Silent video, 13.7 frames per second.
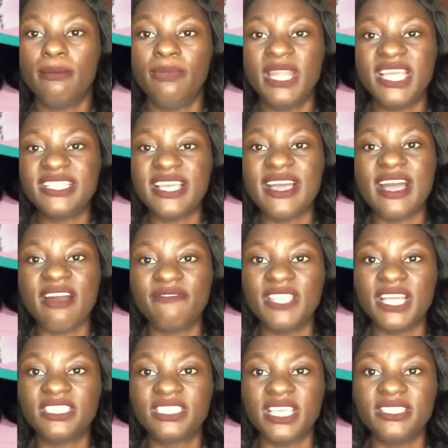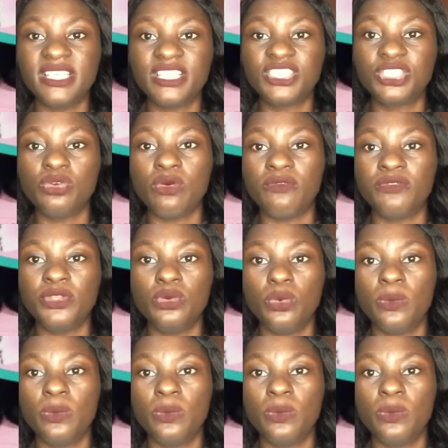blend air have that tendency of